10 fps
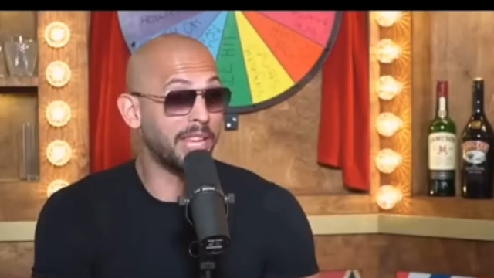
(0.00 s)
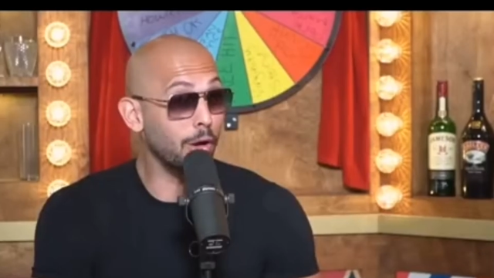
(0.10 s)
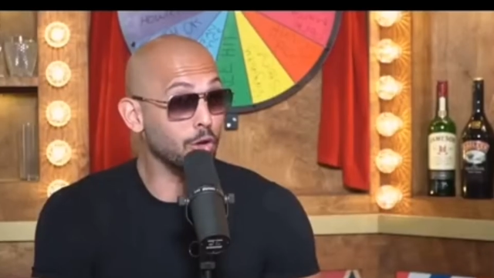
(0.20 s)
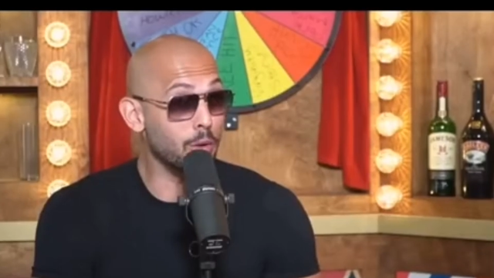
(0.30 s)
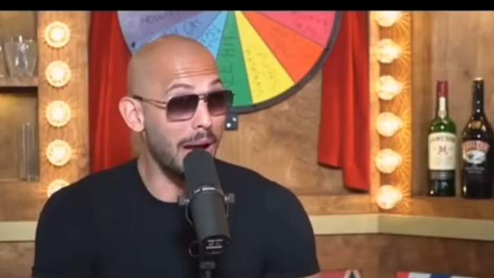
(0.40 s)
I'm
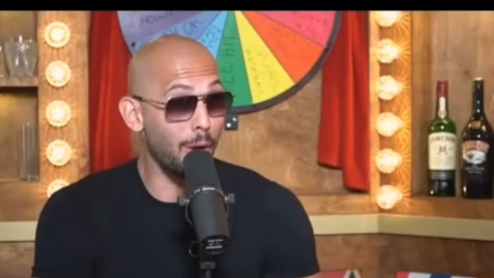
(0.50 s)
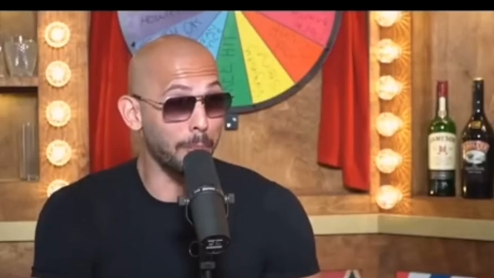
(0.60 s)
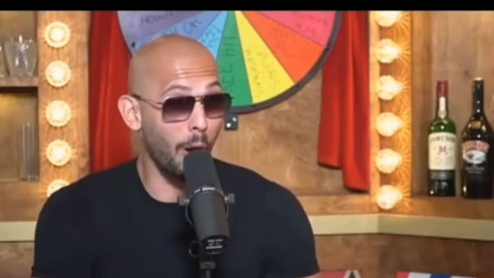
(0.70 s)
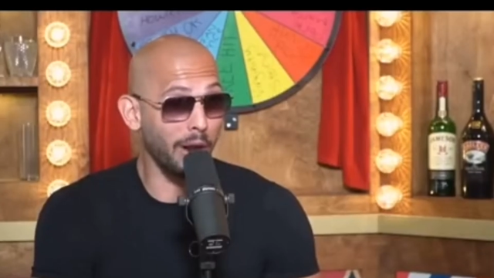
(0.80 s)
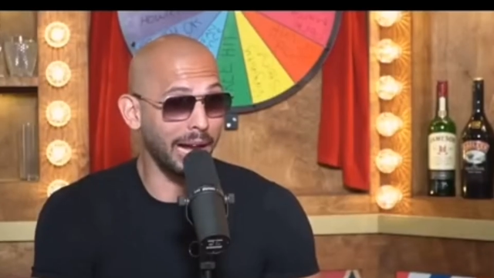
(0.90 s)
telling you now
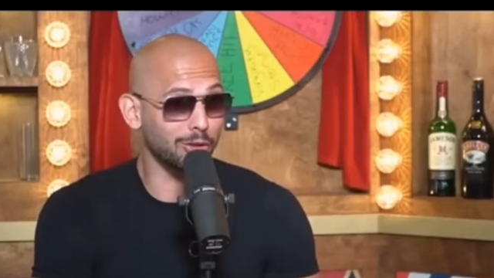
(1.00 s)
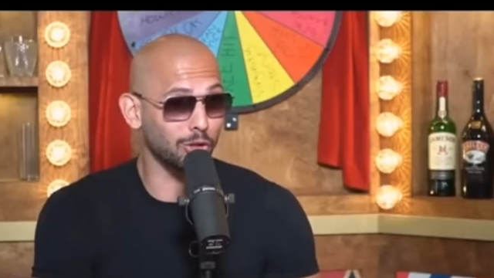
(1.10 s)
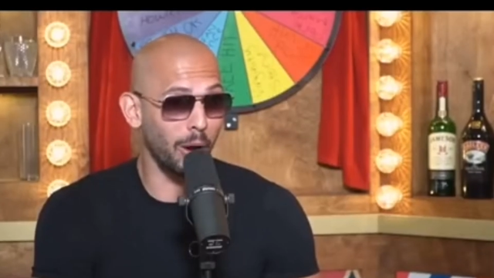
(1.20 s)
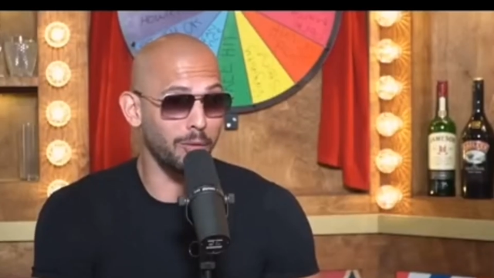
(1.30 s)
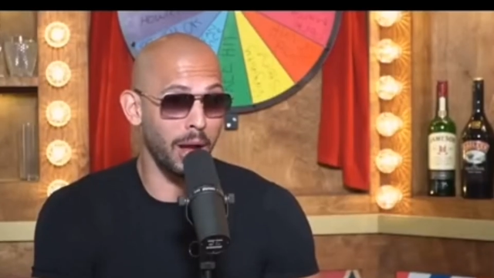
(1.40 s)
on the podcast,
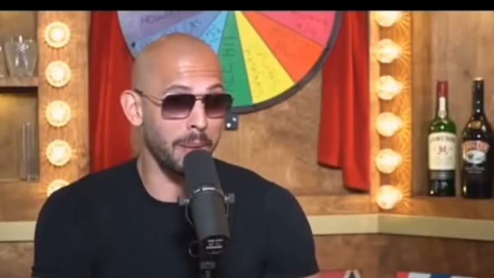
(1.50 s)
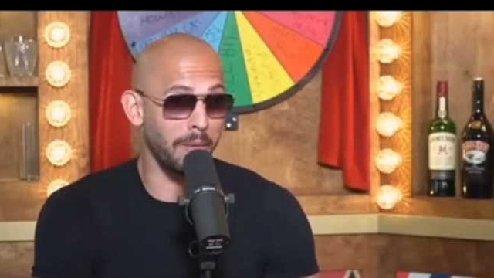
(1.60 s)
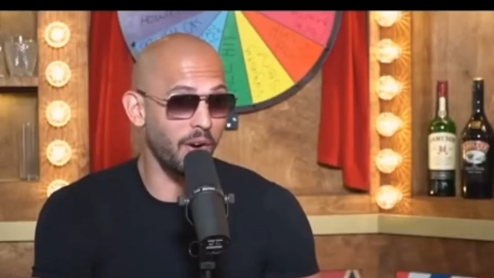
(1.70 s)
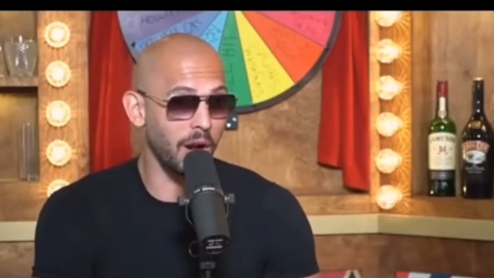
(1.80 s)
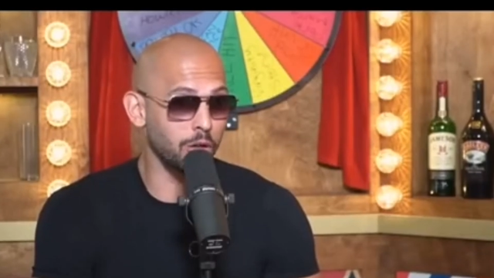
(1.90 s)
the show,
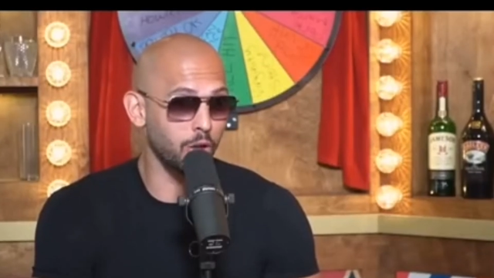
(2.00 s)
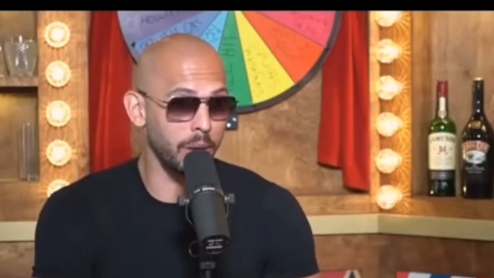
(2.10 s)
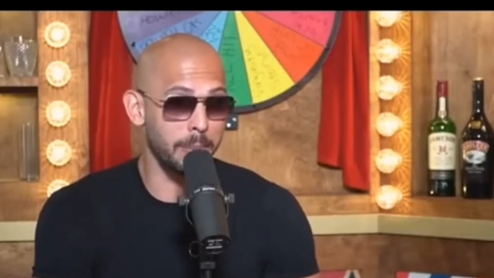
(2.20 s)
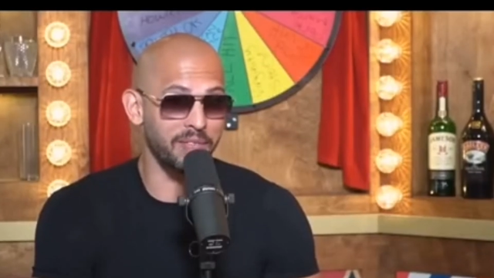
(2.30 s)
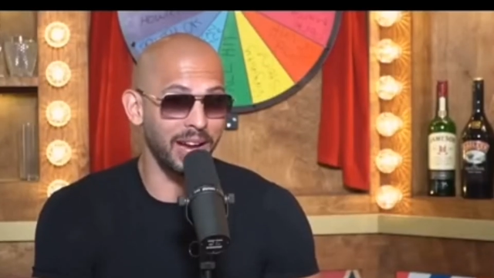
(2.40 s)
I'm not fucking
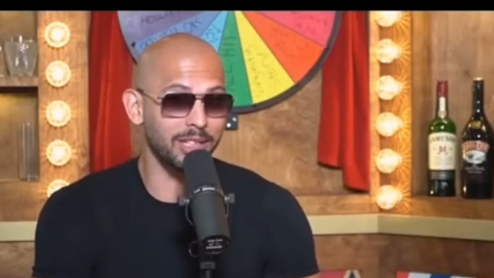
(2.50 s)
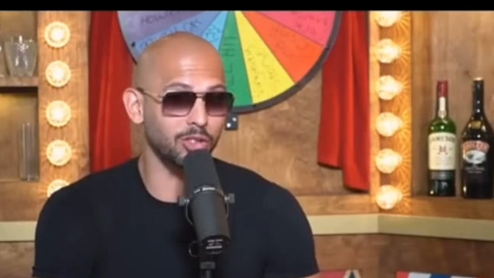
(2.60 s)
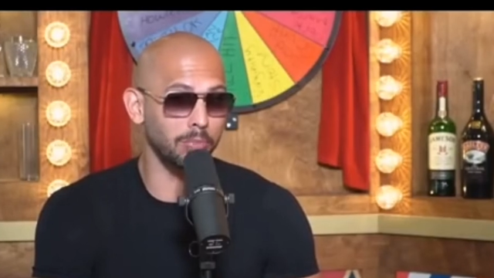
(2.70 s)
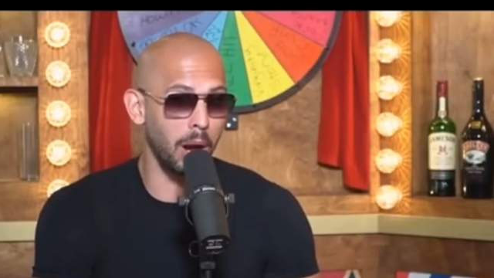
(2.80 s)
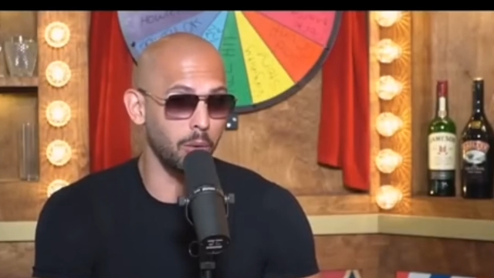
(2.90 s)
doing it. But if I
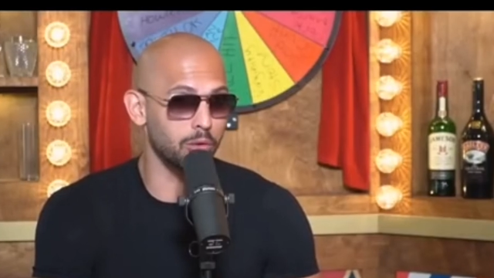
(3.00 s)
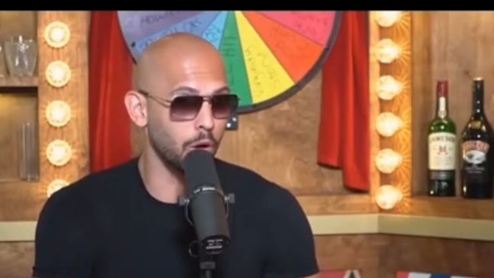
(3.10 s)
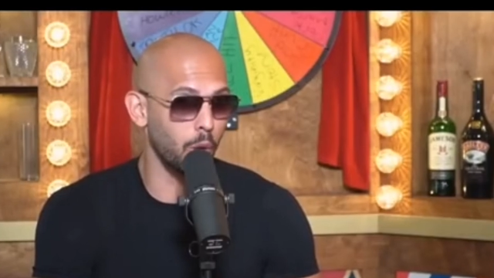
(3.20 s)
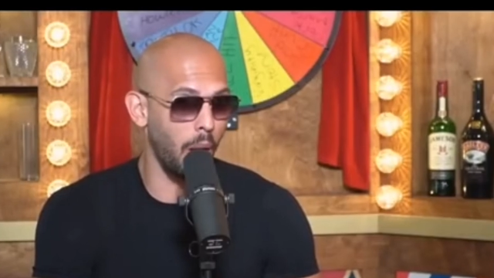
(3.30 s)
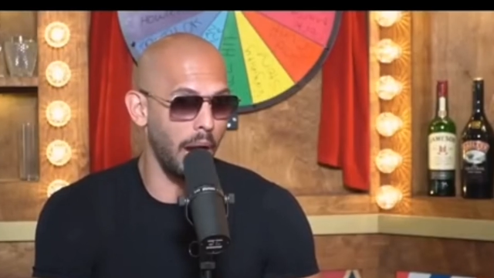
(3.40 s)
get smoked,
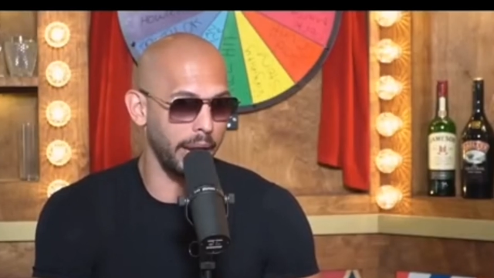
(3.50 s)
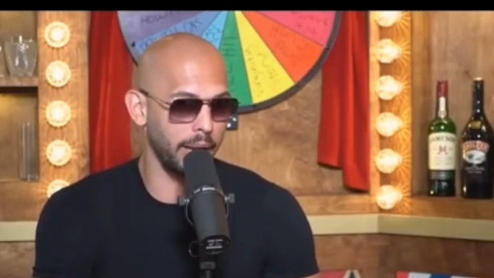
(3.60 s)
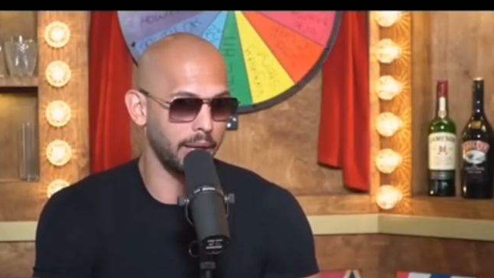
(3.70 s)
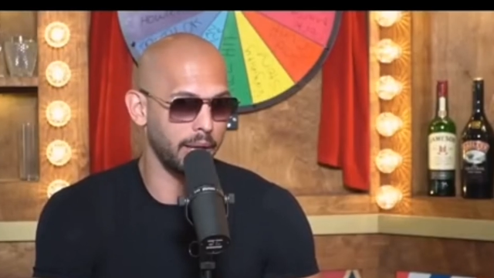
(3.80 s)
you know why.